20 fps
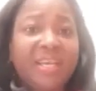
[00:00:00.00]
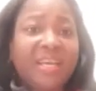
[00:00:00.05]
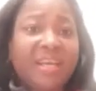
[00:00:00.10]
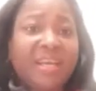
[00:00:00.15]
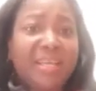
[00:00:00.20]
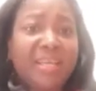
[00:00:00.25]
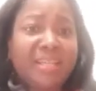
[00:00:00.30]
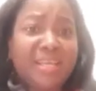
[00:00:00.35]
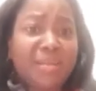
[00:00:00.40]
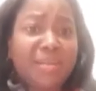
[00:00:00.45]

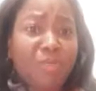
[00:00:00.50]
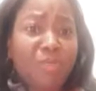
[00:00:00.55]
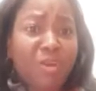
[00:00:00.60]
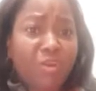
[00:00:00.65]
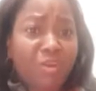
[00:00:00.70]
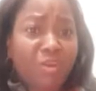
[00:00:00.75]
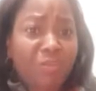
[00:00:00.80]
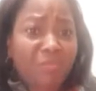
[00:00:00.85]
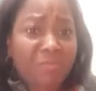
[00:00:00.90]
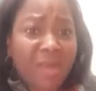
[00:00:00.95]
And then
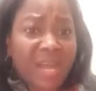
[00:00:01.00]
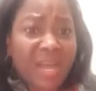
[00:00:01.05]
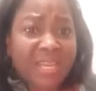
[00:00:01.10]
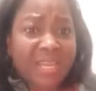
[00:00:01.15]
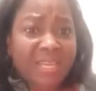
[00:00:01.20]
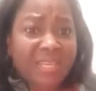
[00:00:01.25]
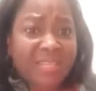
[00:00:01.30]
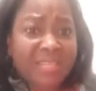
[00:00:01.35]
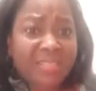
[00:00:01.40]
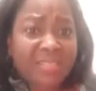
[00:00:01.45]
one of
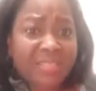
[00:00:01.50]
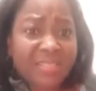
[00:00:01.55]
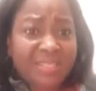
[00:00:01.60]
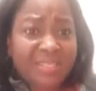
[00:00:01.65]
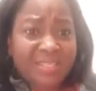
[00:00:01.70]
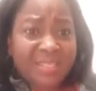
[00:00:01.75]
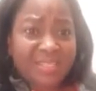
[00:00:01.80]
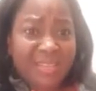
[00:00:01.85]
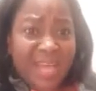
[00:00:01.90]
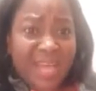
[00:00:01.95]
my
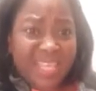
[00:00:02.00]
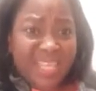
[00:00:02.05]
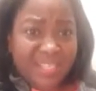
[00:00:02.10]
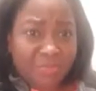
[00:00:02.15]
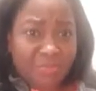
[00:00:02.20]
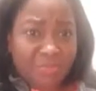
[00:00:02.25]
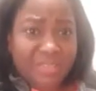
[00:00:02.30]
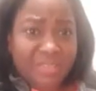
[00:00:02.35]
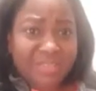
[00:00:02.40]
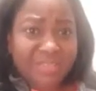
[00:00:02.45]
sister's
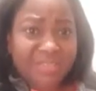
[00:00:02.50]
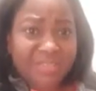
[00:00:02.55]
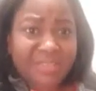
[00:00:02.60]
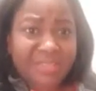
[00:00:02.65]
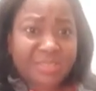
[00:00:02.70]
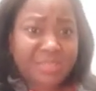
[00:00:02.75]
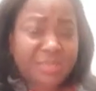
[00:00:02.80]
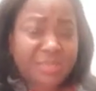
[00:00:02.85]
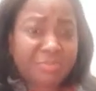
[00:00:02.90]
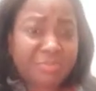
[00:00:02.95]
husband's,
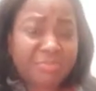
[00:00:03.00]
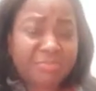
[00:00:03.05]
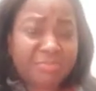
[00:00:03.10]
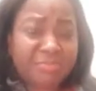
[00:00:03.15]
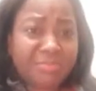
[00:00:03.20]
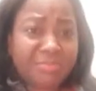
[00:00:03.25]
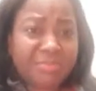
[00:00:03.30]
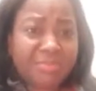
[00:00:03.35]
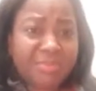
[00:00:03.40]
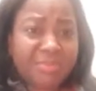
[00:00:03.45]
so
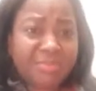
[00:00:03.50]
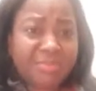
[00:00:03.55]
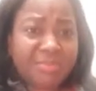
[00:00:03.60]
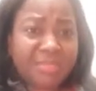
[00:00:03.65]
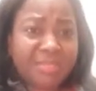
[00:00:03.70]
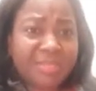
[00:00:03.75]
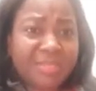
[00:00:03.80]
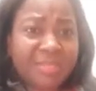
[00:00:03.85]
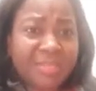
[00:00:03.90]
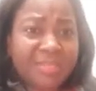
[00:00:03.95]

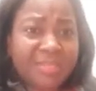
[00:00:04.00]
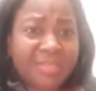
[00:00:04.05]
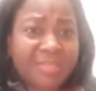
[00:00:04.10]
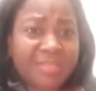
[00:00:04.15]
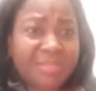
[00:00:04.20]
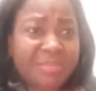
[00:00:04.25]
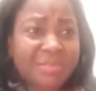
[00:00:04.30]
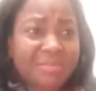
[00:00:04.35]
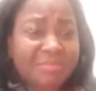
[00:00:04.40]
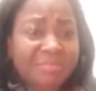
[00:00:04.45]

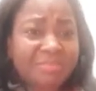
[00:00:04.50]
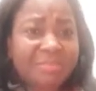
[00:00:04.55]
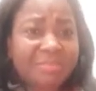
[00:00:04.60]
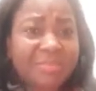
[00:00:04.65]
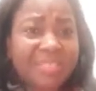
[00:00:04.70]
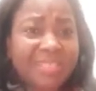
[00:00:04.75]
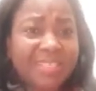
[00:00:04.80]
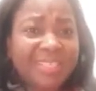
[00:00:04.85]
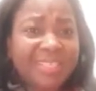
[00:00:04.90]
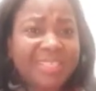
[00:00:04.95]

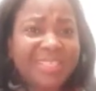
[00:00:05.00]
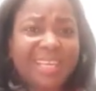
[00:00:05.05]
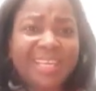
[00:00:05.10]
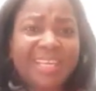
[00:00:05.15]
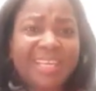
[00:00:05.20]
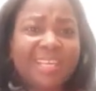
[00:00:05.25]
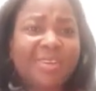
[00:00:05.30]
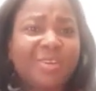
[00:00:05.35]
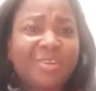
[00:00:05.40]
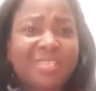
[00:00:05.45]

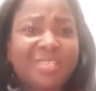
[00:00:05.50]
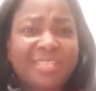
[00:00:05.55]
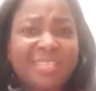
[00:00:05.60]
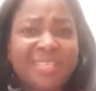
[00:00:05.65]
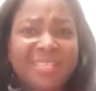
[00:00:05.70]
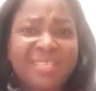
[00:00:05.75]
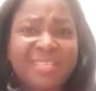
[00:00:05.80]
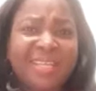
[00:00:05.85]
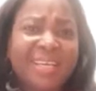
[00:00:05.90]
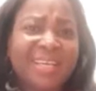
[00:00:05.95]
like a long
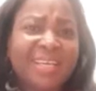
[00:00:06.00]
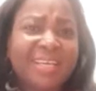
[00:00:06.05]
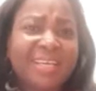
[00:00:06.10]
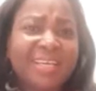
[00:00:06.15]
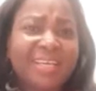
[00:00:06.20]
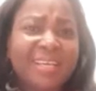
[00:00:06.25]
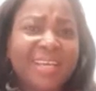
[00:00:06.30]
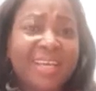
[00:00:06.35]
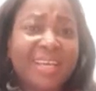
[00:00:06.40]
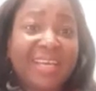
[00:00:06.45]
distance, like
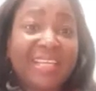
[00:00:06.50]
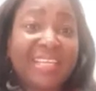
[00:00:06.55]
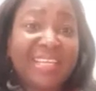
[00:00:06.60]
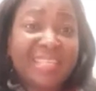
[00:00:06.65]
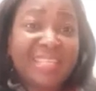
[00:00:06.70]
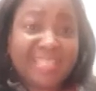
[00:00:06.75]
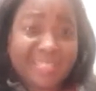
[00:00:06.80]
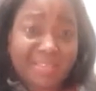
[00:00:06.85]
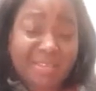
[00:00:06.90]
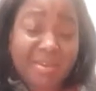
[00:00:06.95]
her
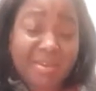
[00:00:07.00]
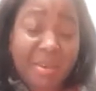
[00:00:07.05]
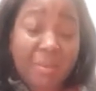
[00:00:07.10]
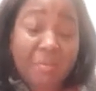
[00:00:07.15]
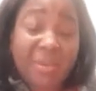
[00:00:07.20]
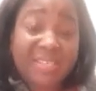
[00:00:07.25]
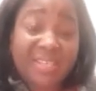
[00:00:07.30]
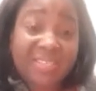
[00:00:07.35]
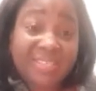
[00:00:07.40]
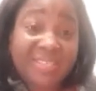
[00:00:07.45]
niece,
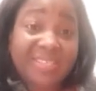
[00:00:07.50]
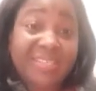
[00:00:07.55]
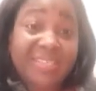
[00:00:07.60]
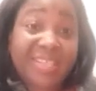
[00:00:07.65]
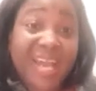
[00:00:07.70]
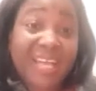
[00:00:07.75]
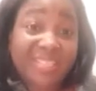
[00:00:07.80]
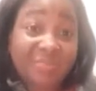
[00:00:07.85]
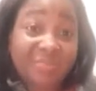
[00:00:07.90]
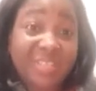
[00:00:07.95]
my sister's
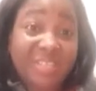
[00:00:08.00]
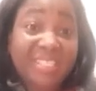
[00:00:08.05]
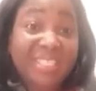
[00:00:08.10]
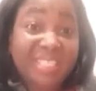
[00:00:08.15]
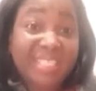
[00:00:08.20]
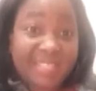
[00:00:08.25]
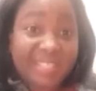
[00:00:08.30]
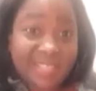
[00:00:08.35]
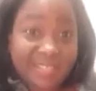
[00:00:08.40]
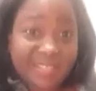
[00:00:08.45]

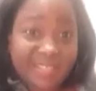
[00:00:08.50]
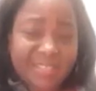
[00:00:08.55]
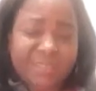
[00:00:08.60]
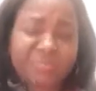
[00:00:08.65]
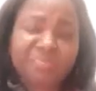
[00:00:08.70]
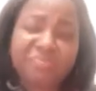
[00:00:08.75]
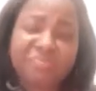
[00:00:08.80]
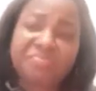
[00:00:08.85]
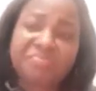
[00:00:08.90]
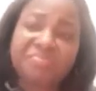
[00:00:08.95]
husband's niece,
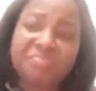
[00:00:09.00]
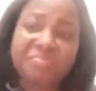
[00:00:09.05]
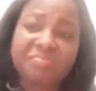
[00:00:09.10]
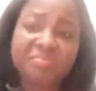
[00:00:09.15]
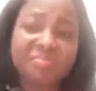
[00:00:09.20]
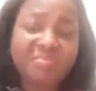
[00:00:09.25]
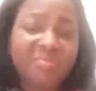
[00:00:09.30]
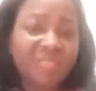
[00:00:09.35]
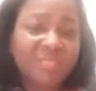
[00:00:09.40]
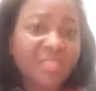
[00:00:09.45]

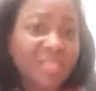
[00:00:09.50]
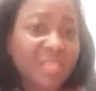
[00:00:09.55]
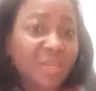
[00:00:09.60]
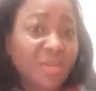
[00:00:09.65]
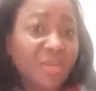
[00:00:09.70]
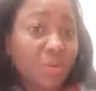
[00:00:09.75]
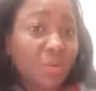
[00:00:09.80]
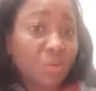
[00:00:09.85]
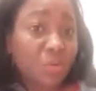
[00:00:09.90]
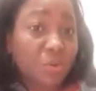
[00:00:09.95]

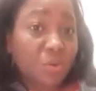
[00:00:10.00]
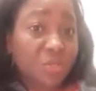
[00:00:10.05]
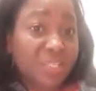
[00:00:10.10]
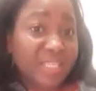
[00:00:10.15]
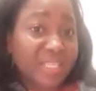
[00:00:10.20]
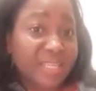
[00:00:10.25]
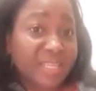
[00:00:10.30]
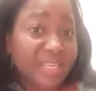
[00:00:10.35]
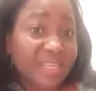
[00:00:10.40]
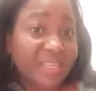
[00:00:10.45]
was
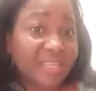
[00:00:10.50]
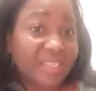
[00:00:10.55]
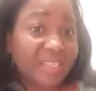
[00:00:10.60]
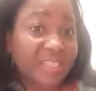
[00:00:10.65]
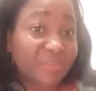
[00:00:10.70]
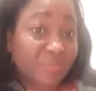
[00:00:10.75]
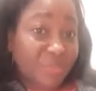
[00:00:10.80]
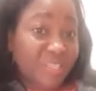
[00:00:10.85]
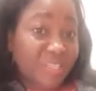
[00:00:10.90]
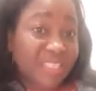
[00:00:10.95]
in a
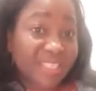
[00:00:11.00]
different